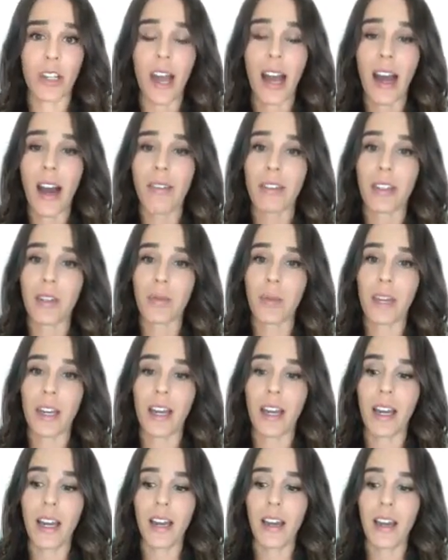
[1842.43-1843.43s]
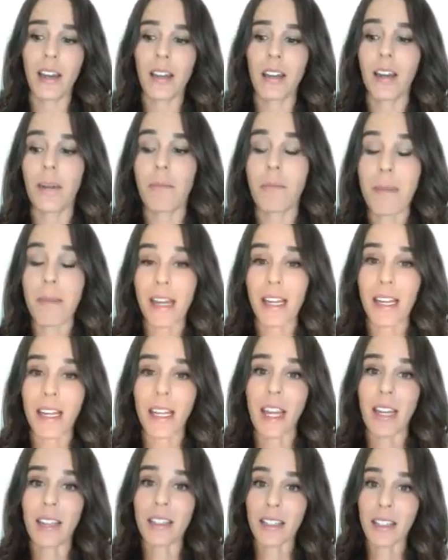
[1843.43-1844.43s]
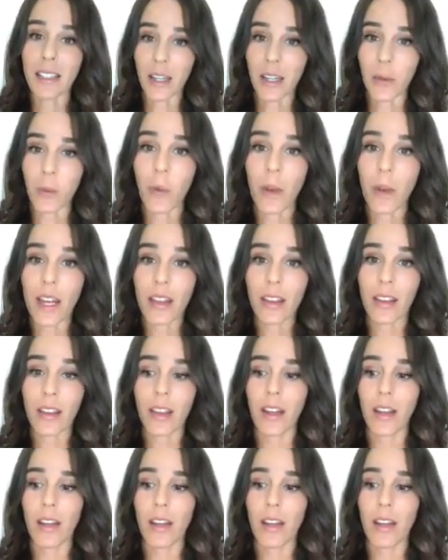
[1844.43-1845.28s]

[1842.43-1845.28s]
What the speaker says: You have to be committed and stick with